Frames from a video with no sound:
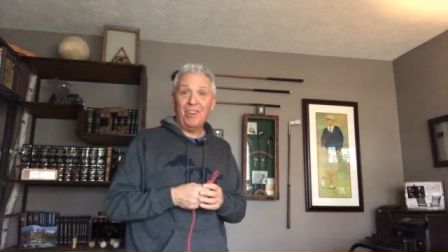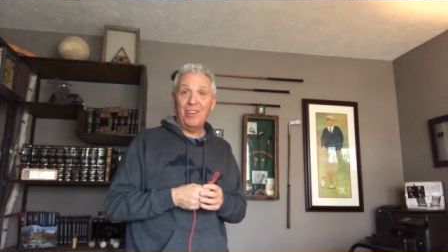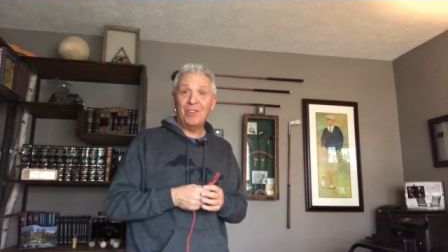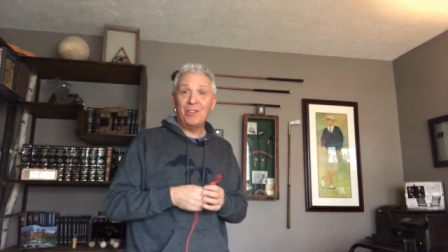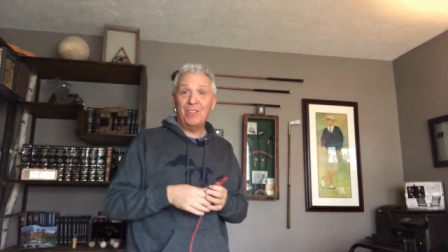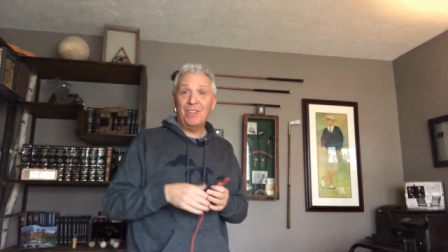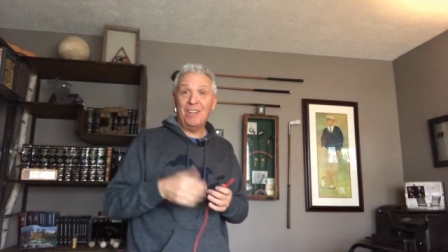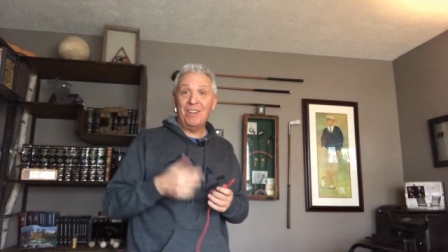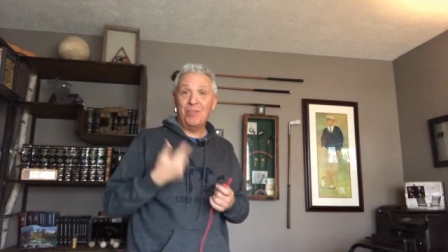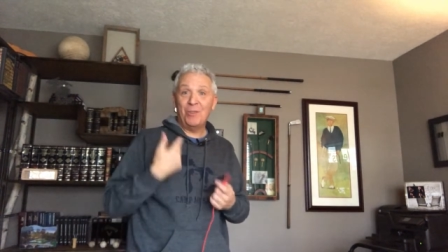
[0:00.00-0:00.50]
All
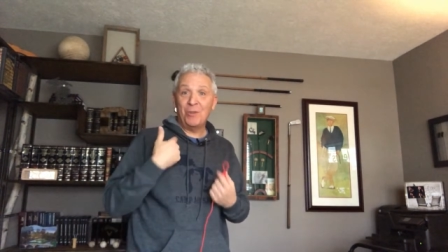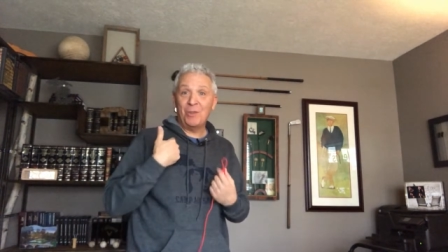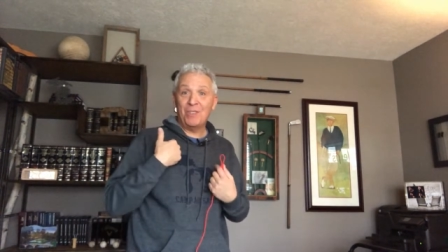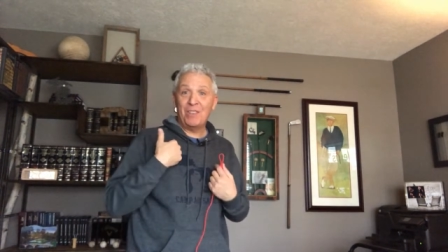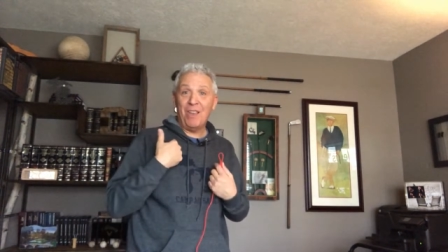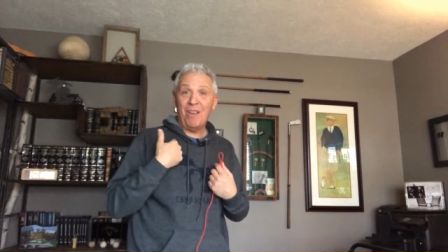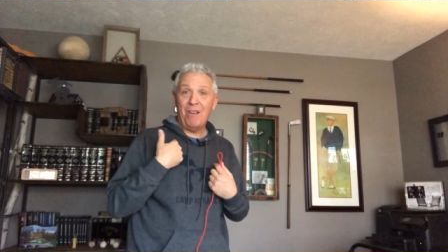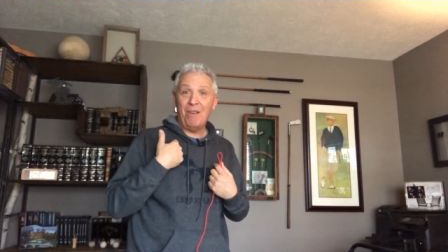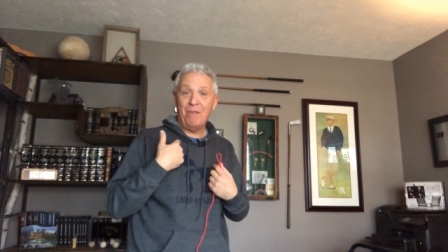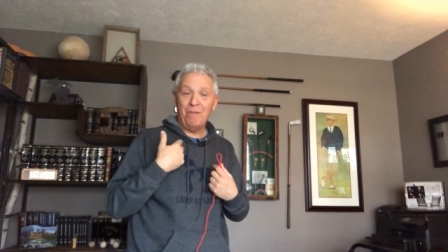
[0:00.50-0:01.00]
you need is
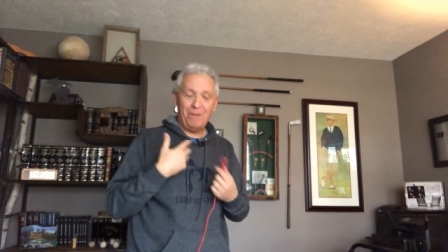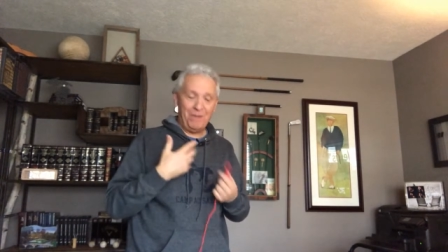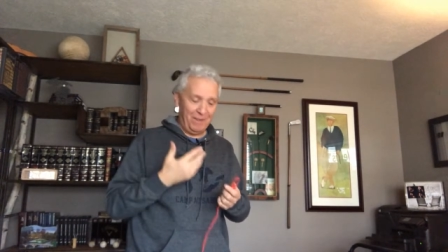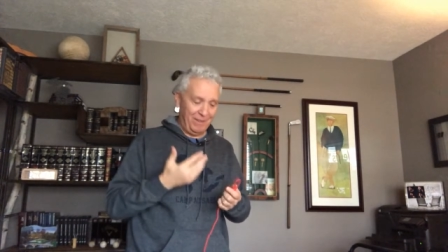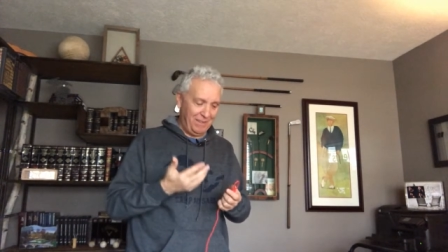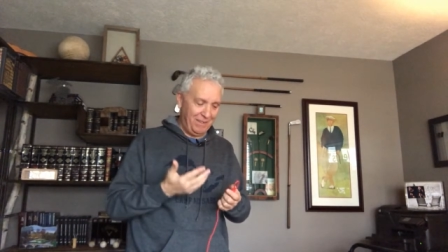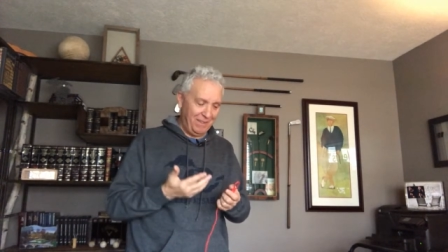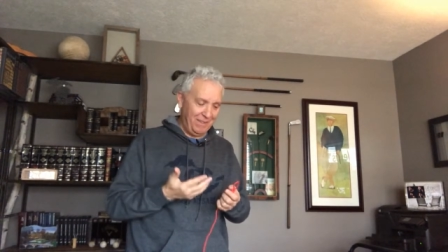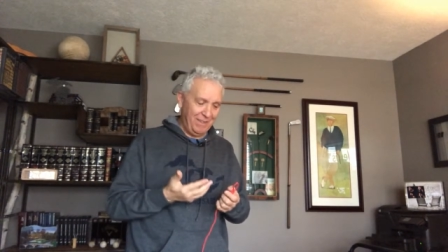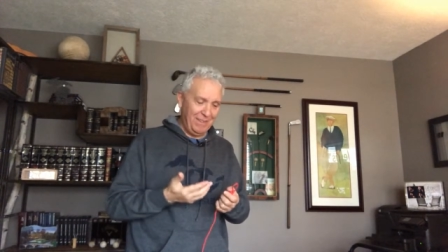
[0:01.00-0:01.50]
yourself
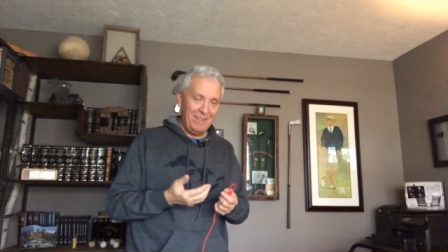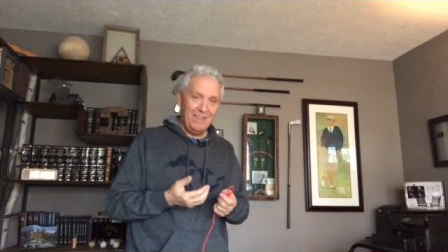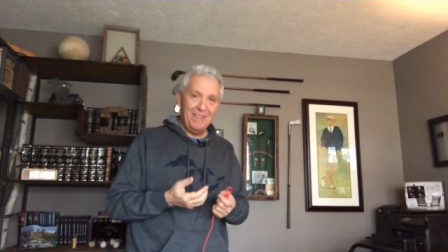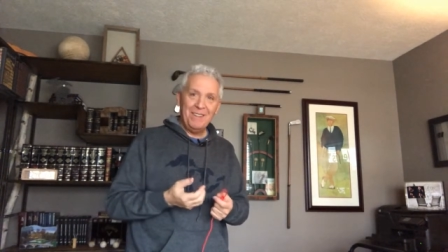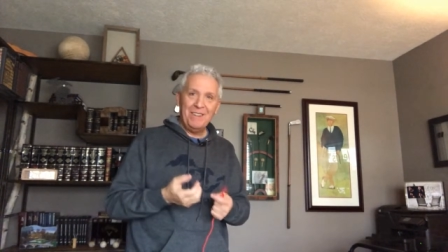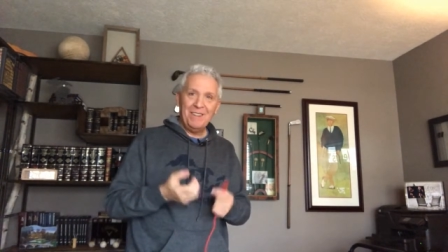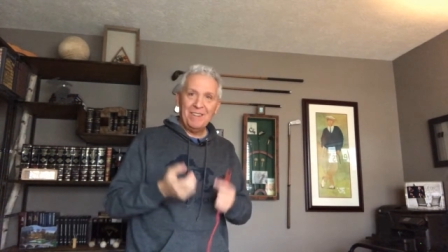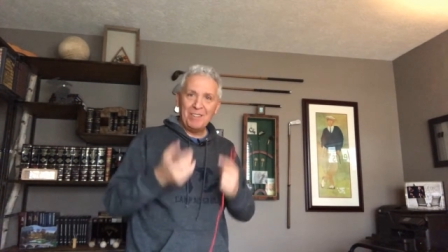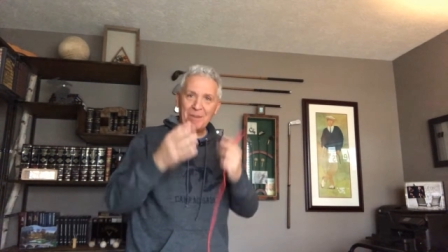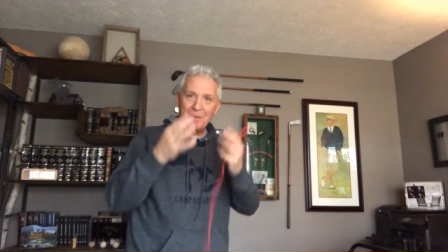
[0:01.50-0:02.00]
and
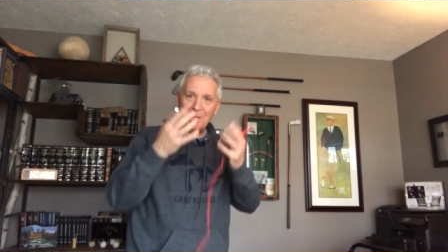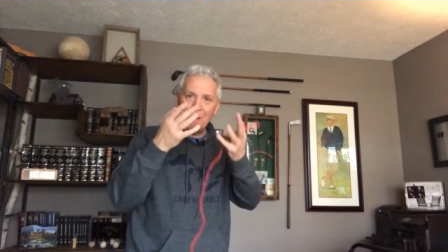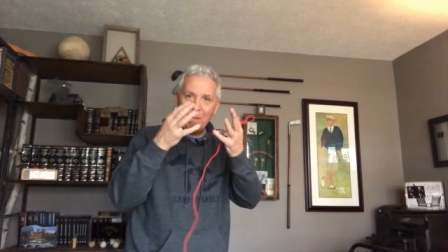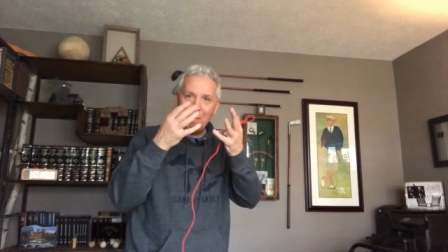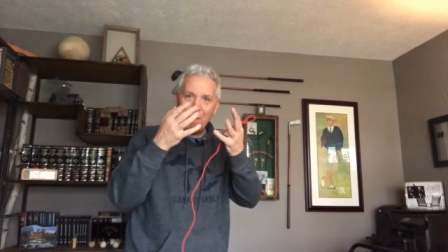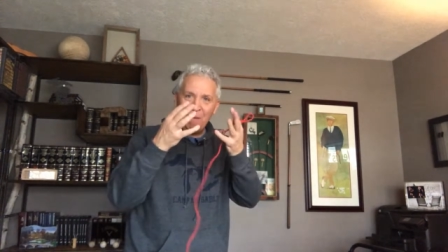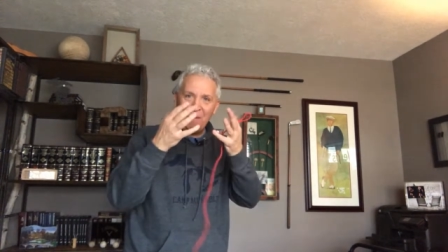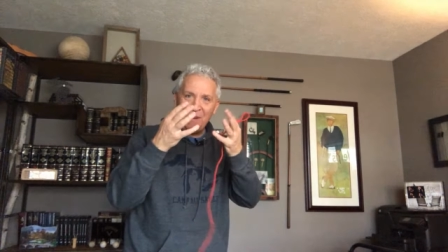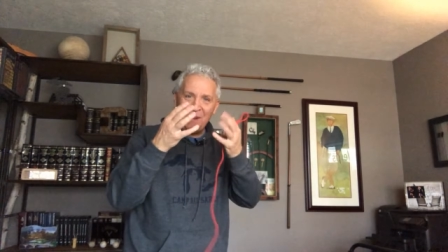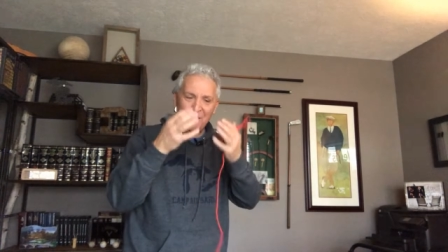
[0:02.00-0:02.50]
some
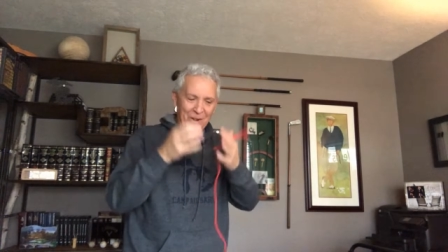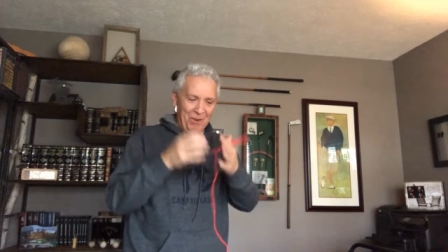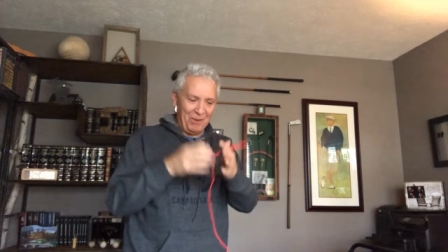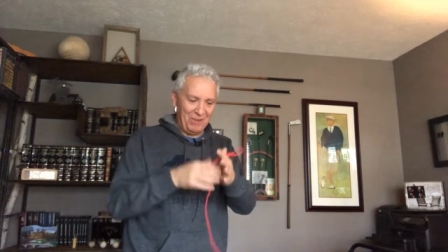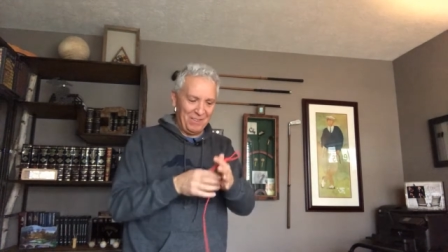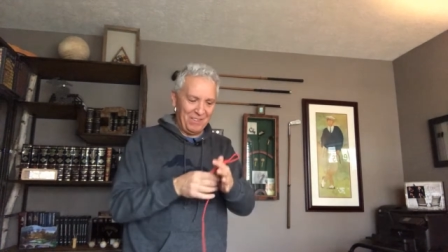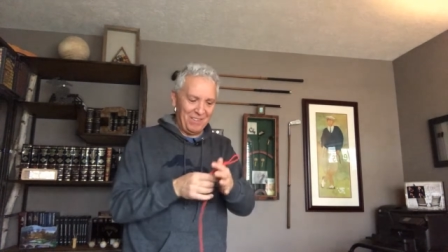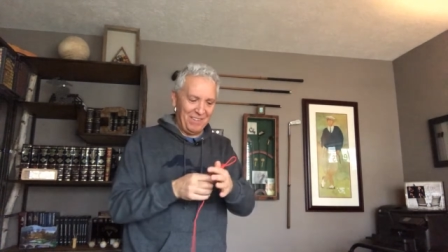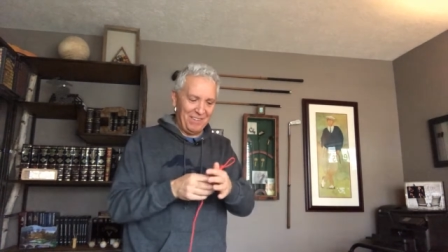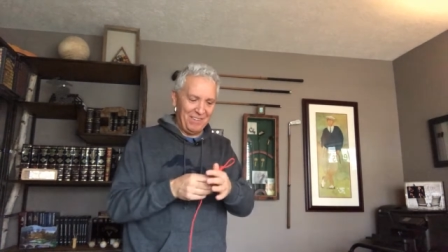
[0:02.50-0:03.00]
nimble
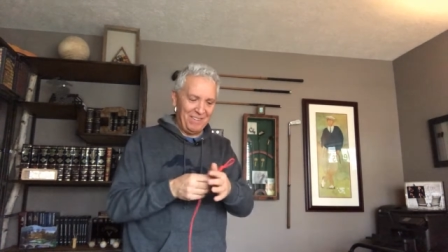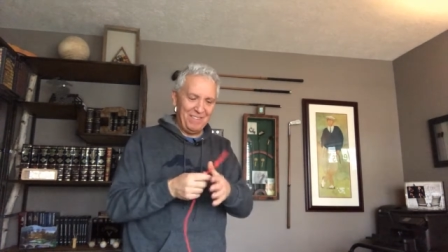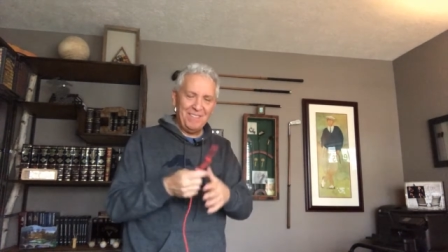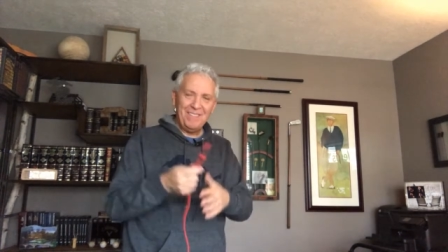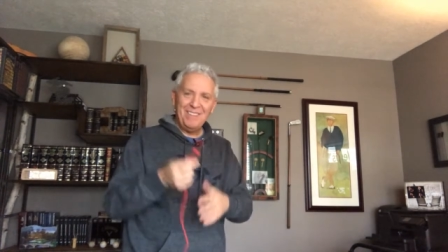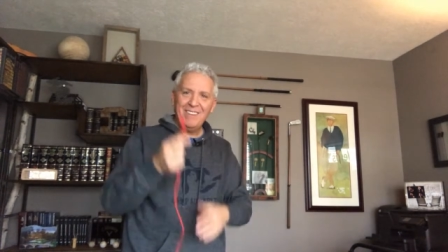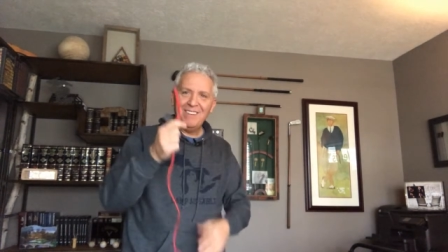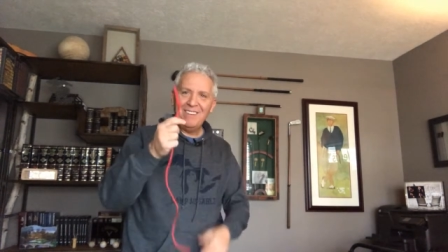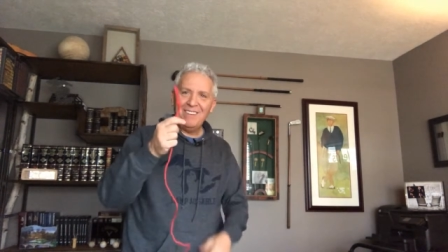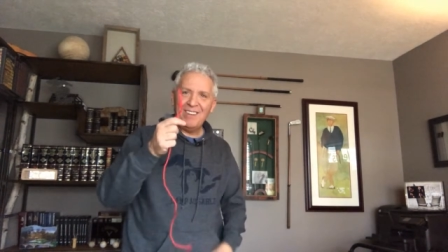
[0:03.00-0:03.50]
fingers and
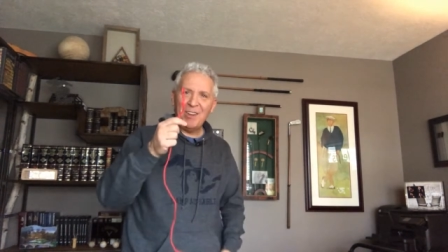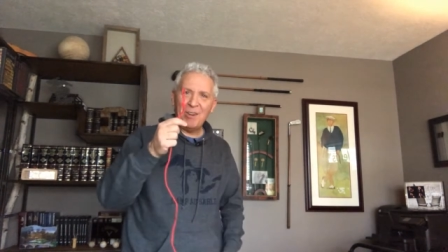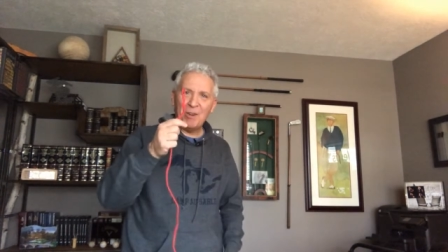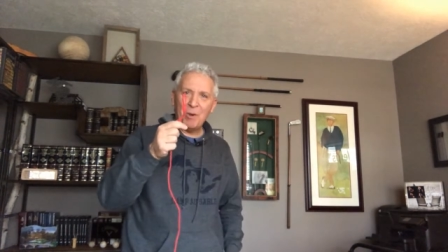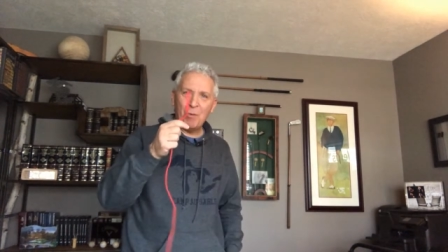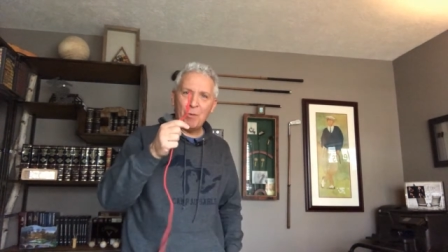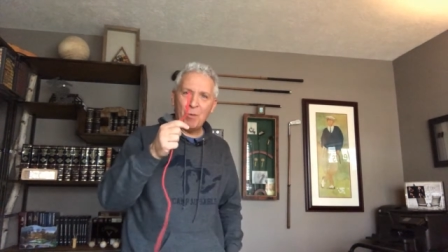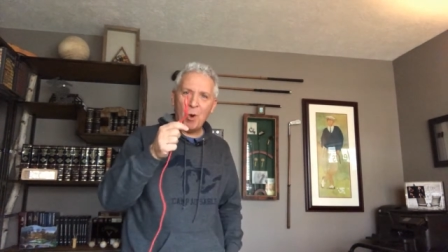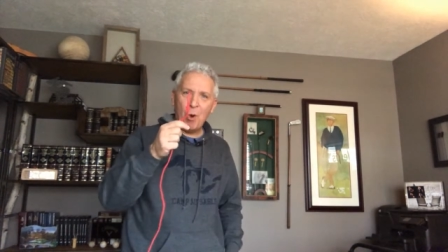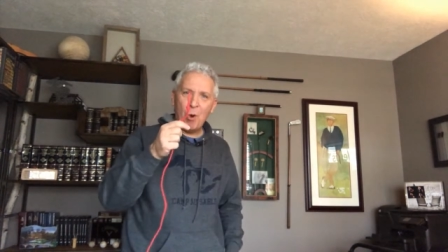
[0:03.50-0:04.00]
a
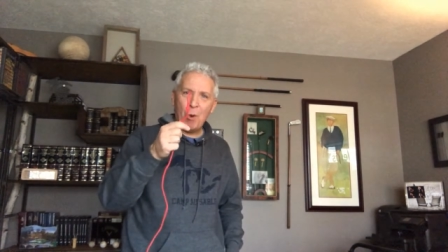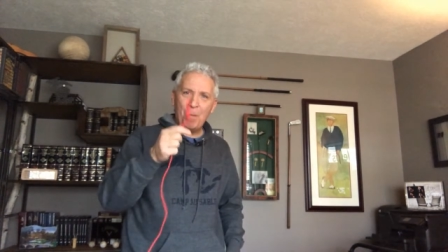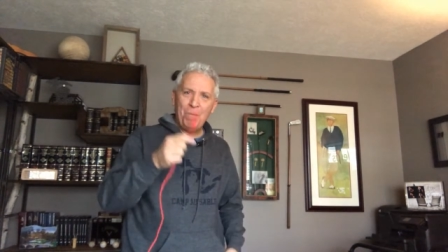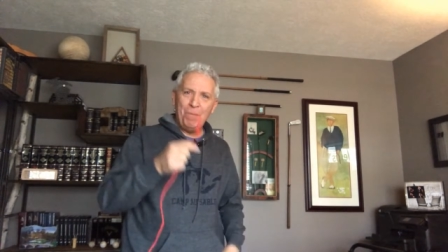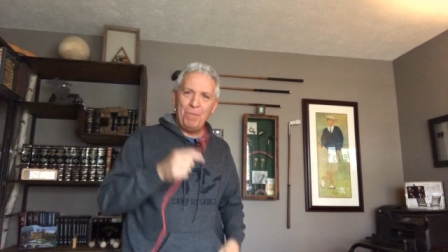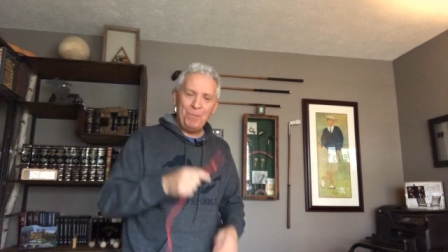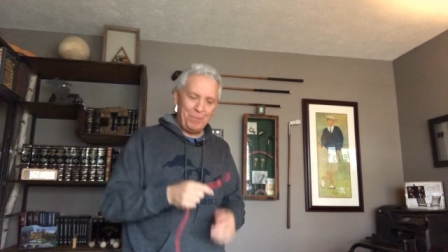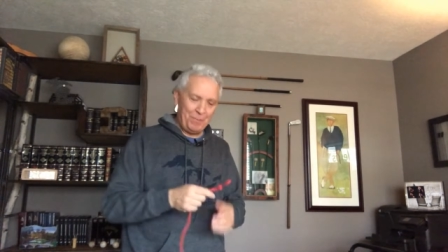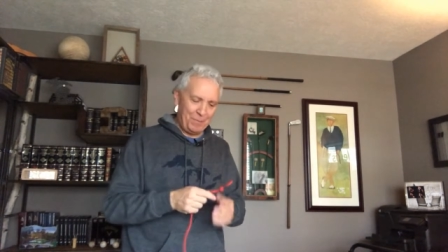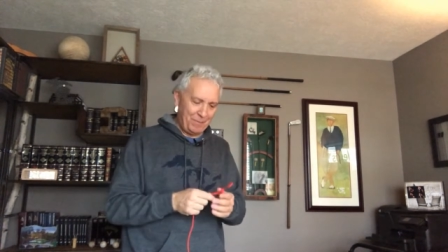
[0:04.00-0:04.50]
good
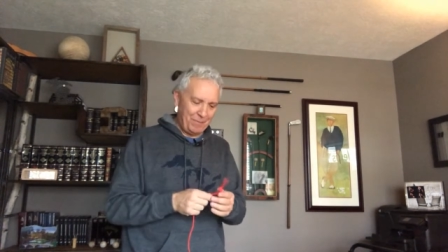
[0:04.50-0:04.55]
rope.